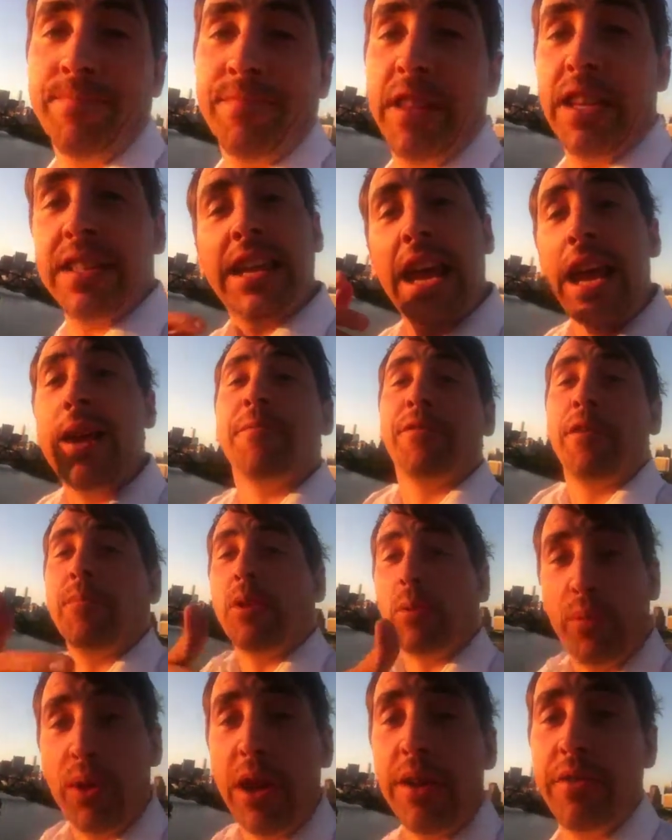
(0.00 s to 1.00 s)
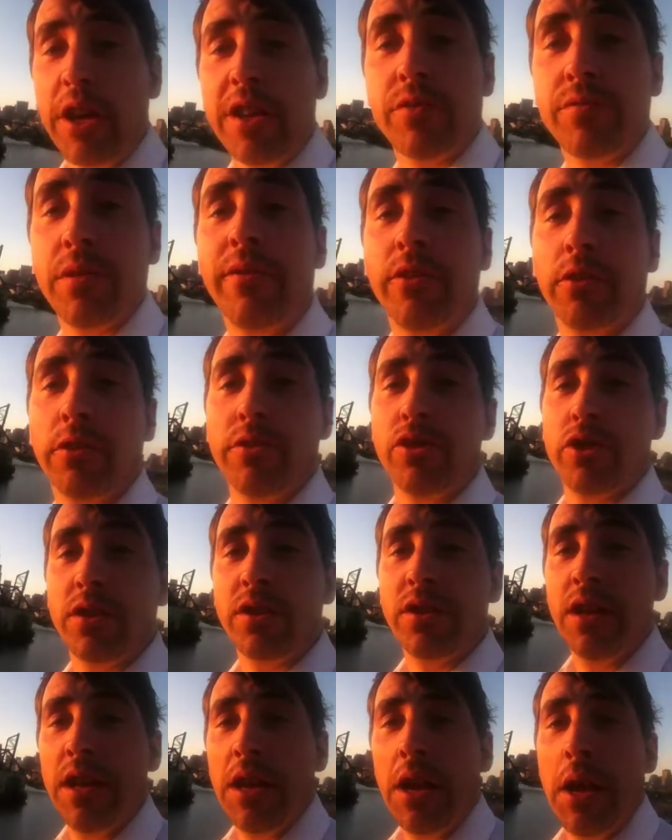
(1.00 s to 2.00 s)
This came from the previous
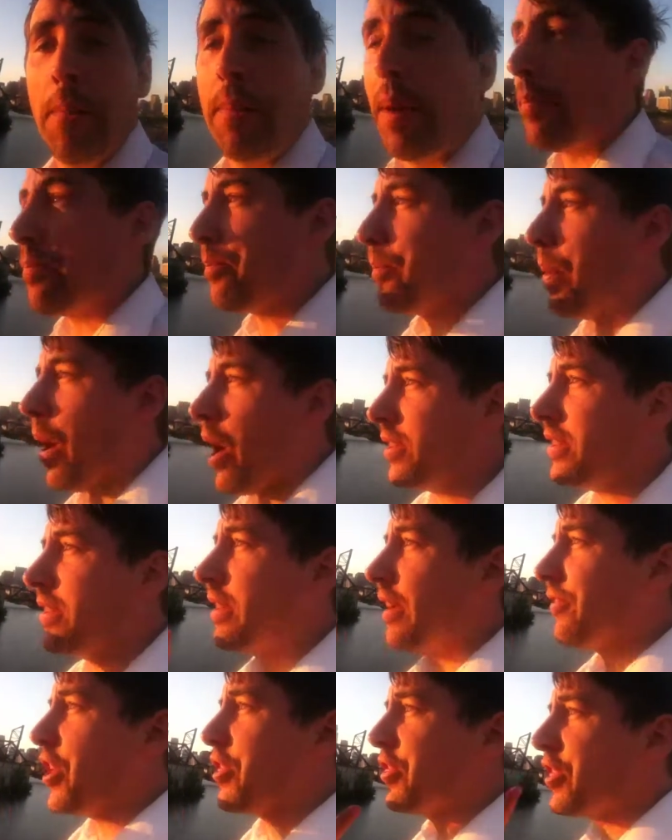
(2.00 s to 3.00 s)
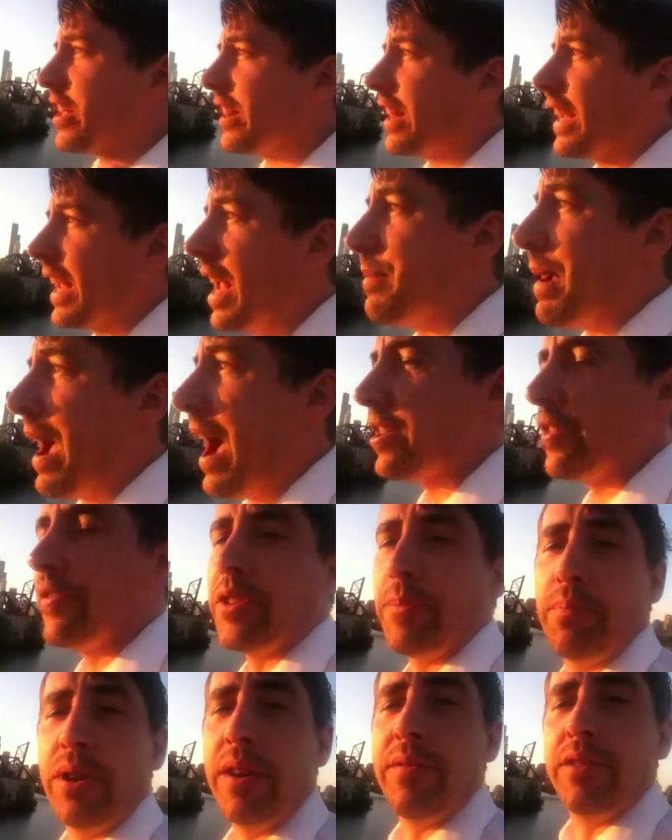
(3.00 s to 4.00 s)
revolution, but part of the thing that came out of
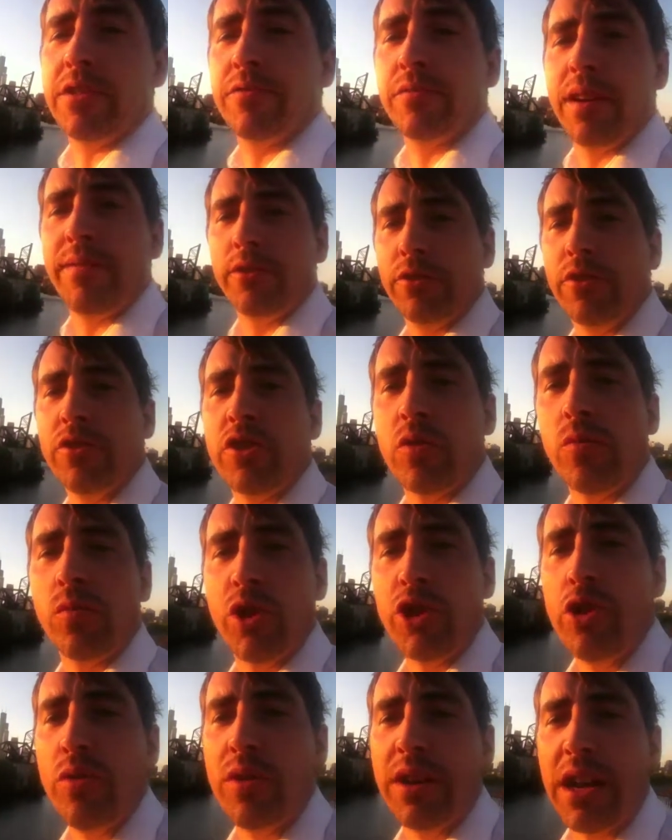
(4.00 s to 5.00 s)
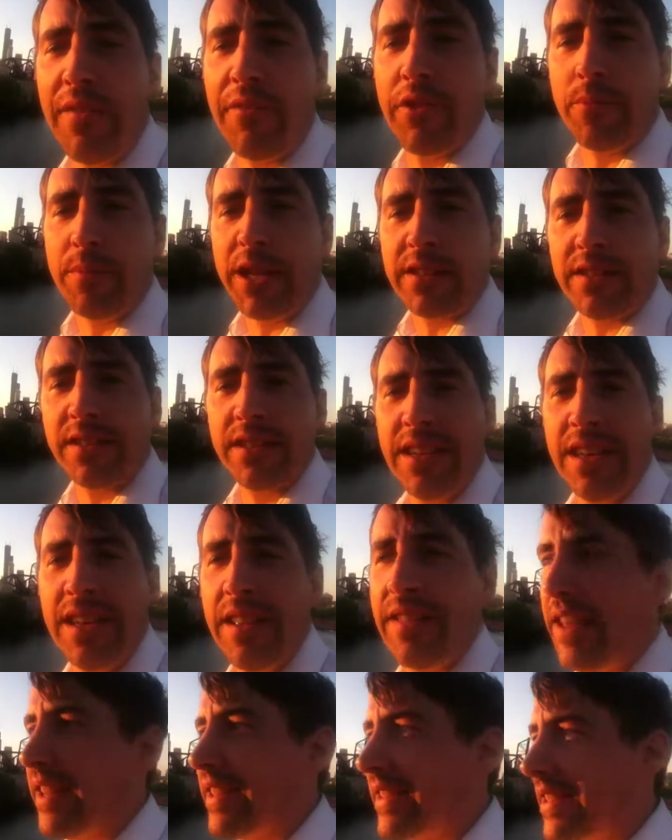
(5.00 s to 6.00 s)
the previous revolution were new governments
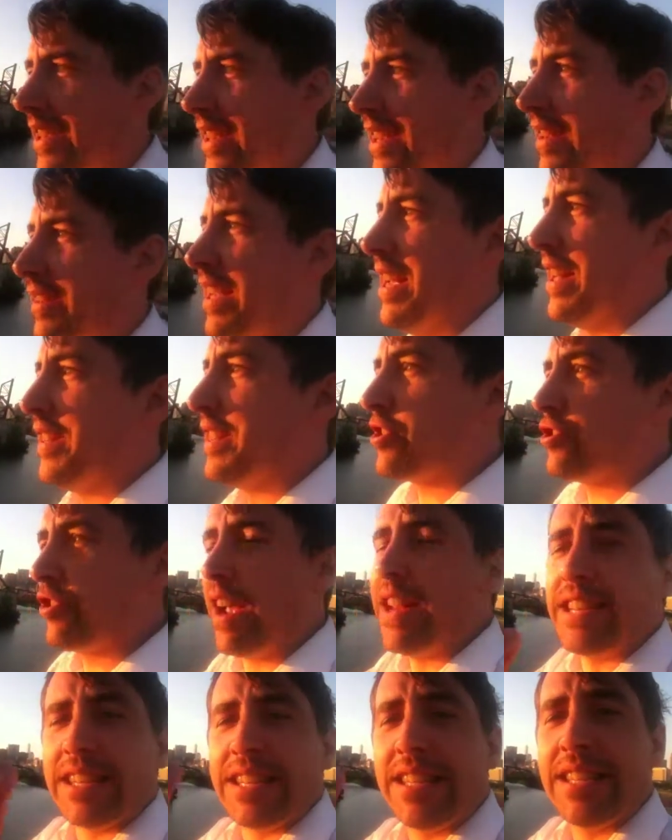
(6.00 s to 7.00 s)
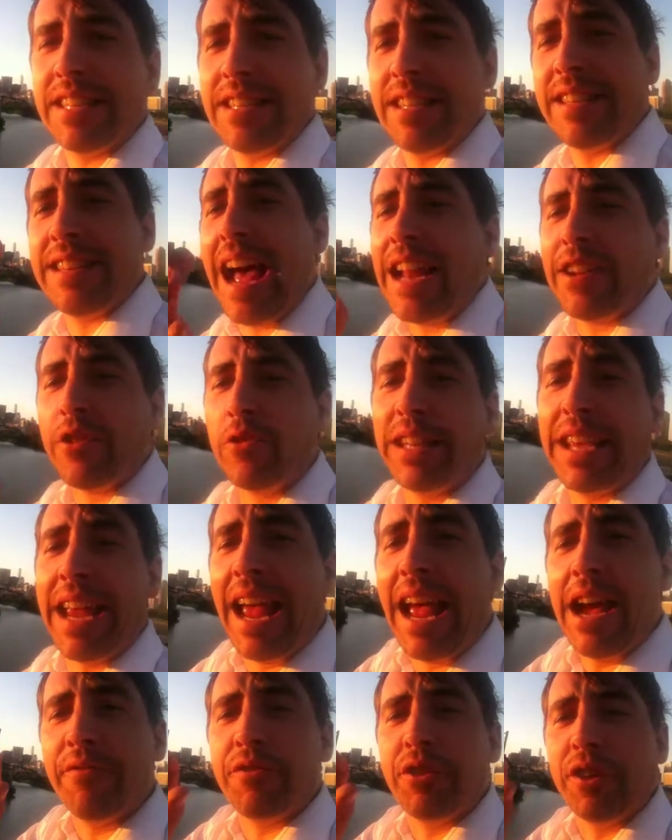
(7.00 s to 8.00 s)
that tried to not only
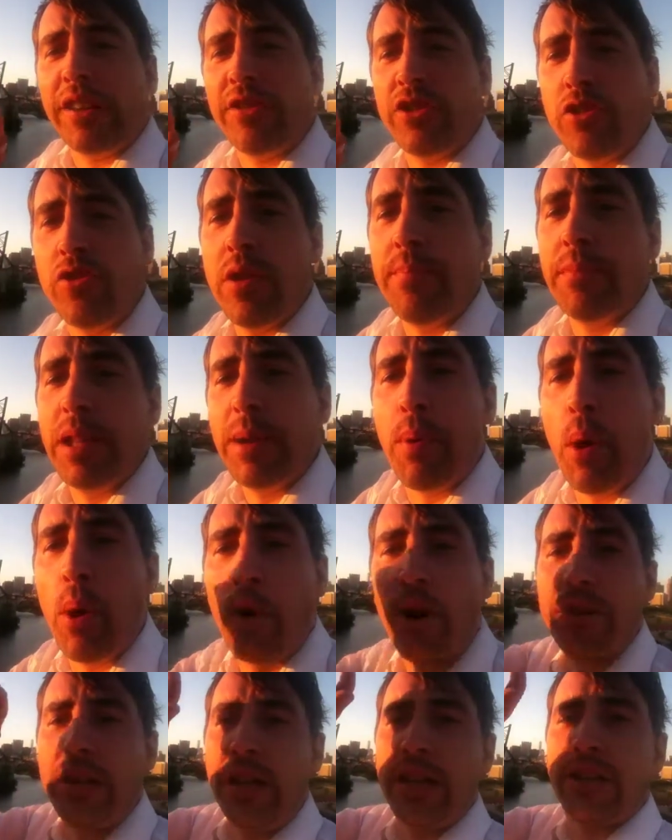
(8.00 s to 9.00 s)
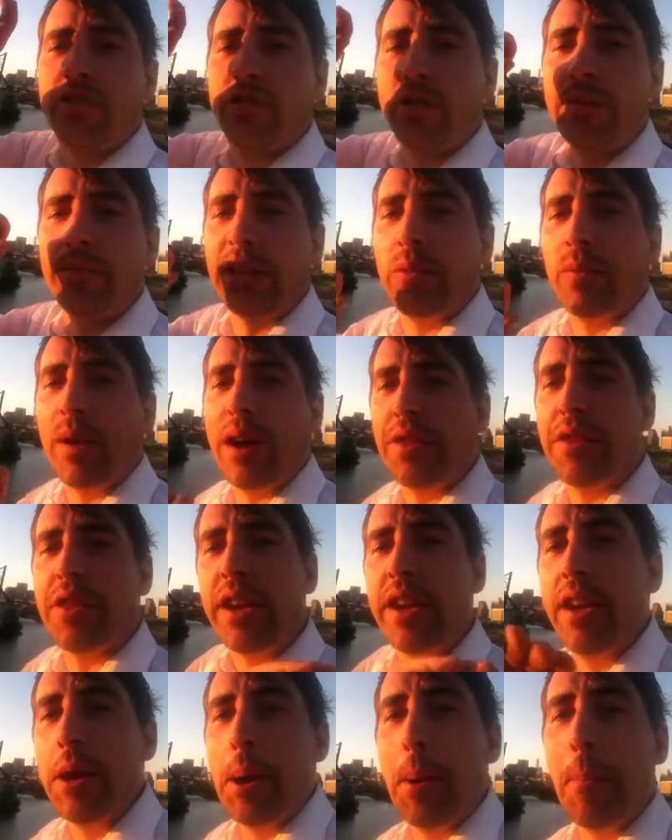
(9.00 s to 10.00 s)
have the extremely poor and the extremely
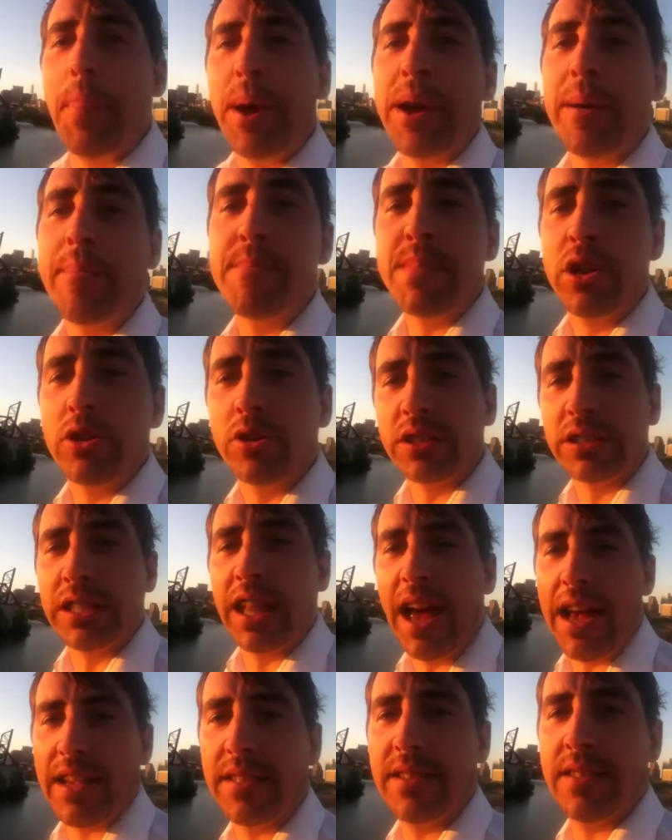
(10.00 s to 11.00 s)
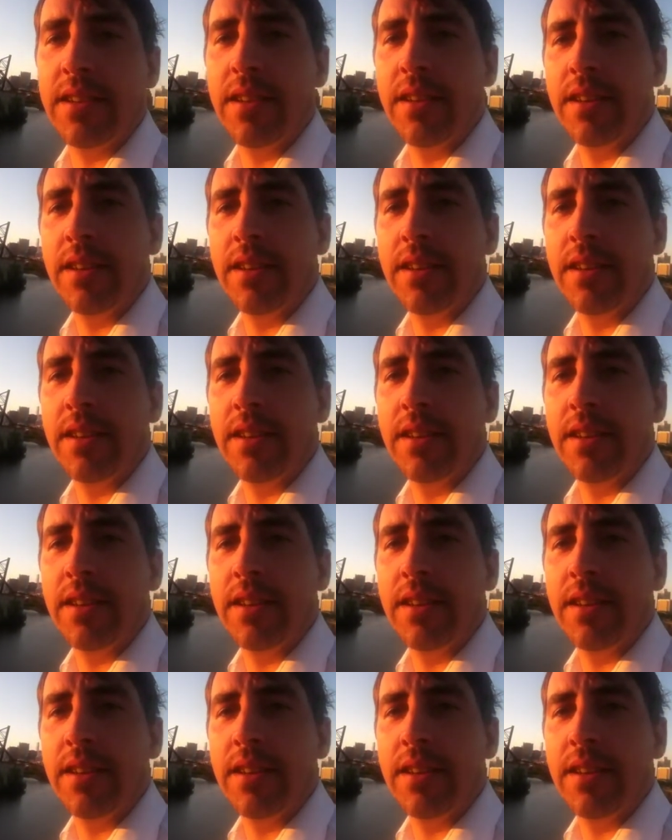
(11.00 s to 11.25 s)
wealthy, but a middle class.